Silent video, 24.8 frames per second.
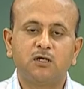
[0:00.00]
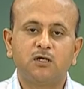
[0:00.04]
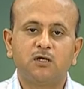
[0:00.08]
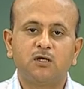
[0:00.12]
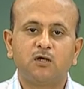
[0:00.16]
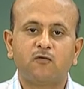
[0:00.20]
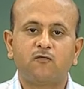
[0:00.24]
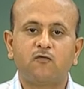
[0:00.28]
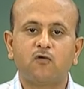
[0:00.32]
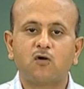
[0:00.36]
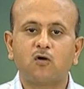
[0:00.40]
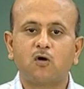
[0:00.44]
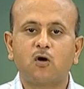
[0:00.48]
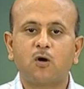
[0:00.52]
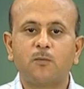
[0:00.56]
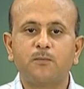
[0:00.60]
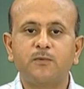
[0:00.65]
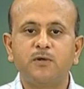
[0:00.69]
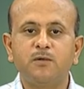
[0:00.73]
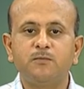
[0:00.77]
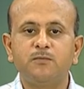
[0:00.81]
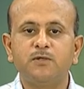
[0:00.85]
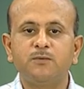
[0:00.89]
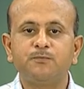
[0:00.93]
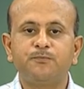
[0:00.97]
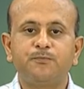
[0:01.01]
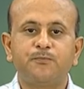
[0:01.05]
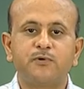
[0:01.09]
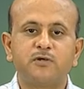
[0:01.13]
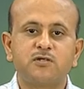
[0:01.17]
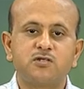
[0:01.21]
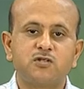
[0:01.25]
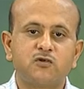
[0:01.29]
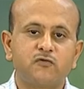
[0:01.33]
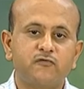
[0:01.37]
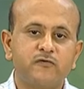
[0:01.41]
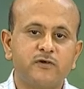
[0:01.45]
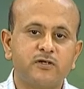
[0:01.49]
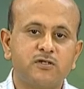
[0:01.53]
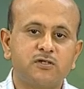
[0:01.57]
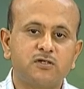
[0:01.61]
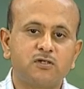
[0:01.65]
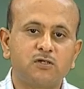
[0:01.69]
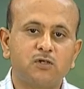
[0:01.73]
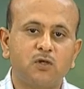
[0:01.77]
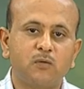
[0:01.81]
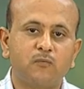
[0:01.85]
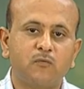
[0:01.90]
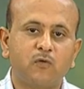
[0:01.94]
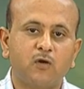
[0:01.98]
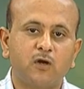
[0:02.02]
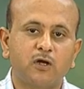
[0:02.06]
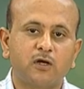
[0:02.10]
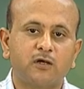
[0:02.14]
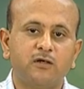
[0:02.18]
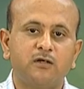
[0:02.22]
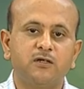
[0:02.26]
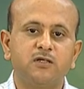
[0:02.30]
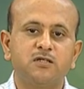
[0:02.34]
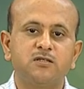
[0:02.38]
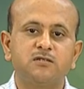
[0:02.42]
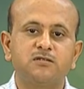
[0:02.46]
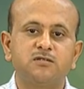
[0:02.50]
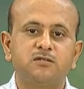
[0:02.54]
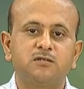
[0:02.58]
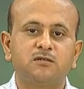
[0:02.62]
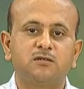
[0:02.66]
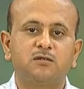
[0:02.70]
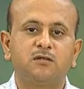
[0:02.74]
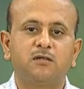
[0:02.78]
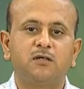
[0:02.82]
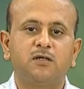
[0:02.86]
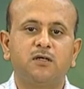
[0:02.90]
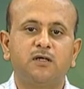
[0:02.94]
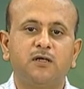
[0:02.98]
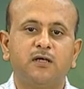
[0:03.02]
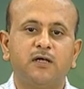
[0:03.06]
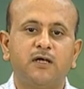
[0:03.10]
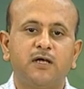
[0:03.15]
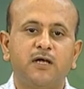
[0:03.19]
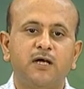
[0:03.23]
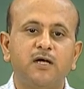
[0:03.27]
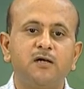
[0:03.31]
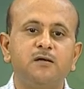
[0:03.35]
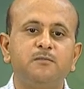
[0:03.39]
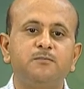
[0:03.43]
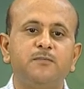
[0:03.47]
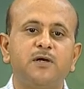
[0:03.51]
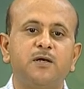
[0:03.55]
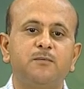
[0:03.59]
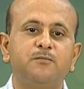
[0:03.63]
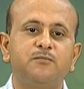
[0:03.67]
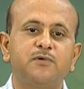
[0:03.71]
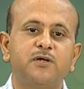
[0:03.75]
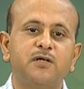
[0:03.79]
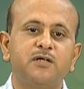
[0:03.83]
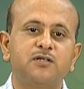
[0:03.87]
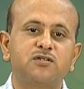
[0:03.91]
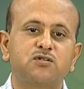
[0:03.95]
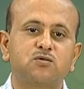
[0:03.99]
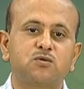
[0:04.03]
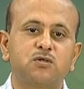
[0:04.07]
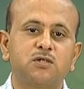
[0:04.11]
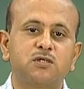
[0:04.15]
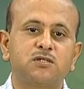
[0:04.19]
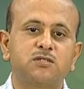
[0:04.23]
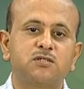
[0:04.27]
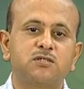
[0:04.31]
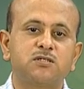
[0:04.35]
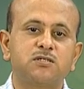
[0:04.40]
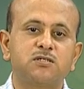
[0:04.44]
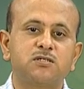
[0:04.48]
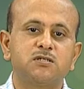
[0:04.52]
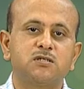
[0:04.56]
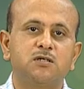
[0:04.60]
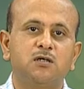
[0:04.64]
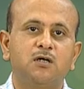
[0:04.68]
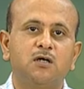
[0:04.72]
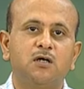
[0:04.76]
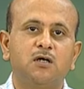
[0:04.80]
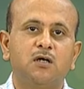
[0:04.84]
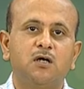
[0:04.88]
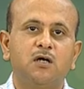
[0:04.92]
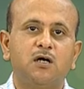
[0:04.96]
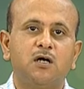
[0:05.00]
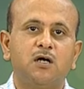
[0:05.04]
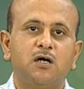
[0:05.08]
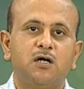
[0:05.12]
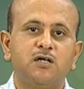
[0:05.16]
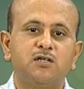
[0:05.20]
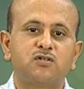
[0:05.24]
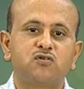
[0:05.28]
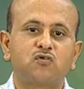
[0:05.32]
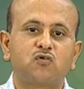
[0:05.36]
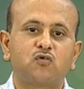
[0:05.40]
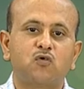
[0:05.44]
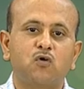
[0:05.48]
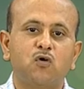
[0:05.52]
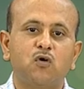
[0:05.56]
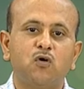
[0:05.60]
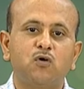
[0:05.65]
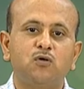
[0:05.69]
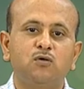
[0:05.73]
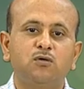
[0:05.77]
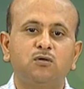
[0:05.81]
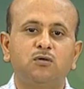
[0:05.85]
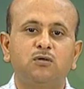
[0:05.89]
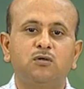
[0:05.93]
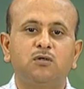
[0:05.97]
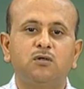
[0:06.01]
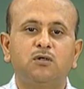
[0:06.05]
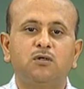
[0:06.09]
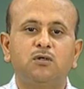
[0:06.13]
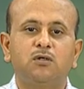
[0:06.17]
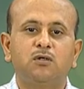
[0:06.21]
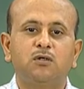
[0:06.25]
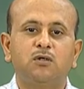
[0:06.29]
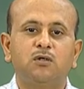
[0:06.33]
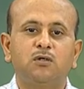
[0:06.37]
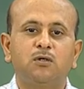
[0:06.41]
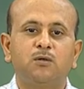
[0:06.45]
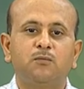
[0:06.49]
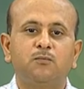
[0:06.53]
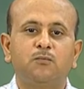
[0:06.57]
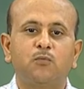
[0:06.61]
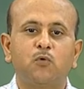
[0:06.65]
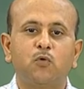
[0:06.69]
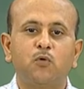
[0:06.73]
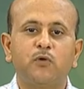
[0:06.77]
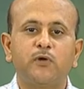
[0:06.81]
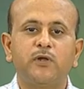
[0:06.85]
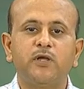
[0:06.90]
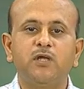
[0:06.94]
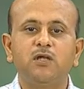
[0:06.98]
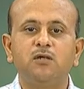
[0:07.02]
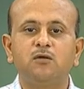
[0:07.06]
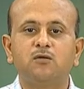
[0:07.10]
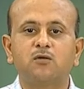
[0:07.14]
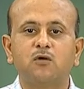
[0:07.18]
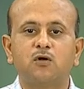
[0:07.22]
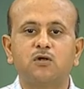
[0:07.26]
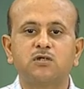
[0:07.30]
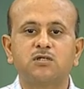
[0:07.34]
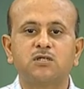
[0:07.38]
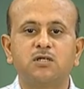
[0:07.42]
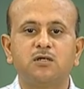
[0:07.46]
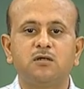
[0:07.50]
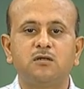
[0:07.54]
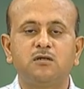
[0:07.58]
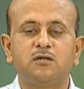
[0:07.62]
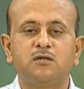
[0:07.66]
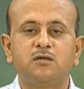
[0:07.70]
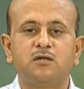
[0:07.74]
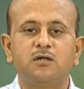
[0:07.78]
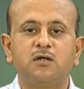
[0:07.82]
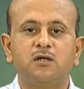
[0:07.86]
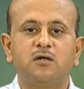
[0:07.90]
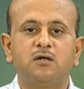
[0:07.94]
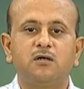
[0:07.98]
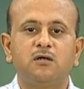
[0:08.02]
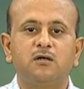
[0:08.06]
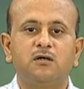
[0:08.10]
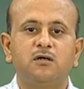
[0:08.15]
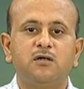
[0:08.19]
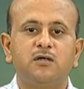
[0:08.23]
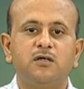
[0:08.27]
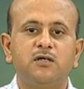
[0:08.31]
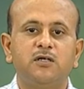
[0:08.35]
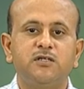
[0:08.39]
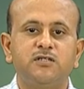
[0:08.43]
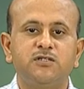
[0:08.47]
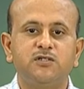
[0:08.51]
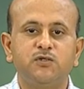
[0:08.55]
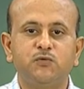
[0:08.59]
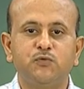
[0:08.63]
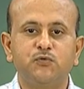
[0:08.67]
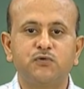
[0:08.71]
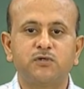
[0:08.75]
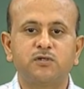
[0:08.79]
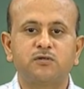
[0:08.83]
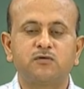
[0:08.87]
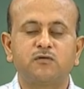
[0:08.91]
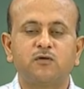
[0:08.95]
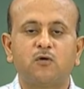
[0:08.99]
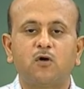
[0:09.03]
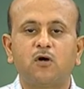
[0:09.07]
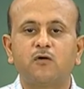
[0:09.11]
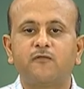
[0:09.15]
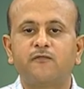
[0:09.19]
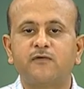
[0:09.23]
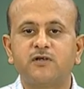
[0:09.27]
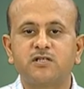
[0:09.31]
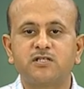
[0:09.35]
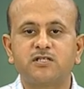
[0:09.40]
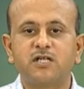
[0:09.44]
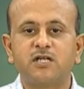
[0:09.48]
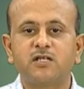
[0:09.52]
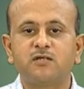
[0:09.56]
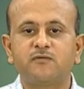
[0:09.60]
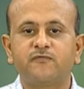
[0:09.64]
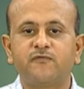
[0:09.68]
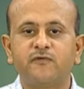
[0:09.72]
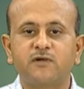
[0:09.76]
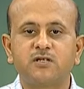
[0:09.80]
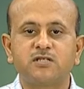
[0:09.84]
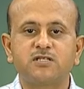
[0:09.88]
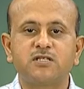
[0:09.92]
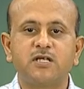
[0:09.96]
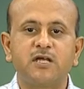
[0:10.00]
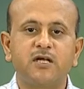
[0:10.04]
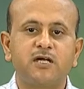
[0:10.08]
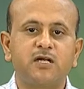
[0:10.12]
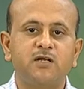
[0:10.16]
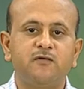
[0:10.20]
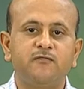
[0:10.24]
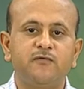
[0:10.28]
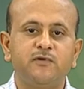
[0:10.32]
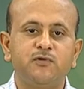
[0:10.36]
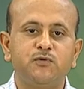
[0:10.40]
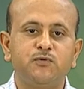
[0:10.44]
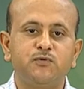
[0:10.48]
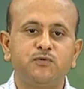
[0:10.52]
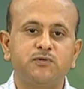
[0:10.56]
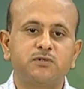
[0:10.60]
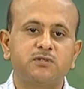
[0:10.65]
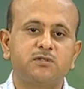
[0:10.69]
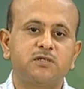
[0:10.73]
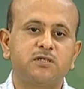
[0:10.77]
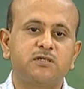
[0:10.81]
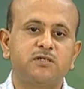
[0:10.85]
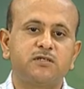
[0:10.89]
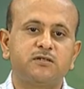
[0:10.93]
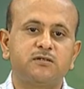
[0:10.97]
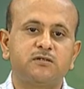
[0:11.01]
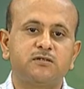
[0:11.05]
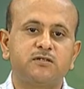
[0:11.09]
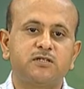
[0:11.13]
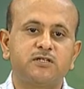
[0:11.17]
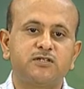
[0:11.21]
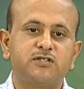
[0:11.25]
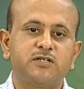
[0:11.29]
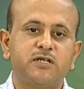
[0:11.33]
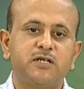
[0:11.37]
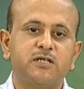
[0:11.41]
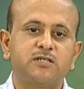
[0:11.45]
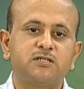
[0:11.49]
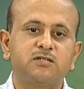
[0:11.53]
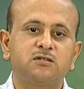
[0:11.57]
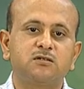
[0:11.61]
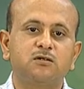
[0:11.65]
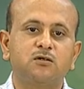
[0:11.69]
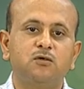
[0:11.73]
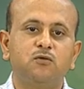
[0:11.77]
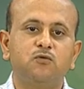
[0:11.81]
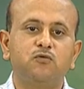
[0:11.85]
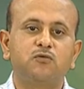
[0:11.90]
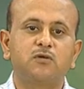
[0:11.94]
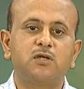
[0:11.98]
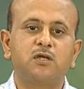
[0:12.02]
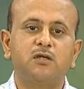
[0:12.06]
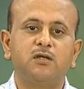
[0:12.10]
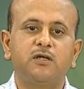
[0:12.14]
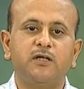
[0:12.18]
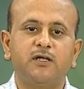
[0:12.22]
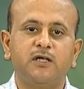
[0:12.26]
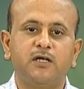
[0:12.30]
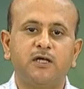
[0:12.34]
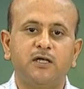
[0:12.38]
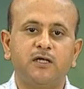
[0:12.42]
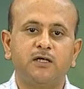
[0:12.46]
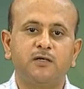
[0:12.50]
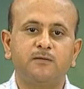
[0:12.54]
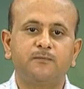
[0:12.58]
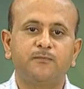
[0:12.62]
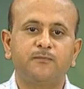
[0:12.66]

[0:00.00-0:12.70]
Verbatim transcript: Now, for optimum preservation of organelles and membrane structures, a strong protein crosslinker is used or fixative use that such as glutaraldehyde.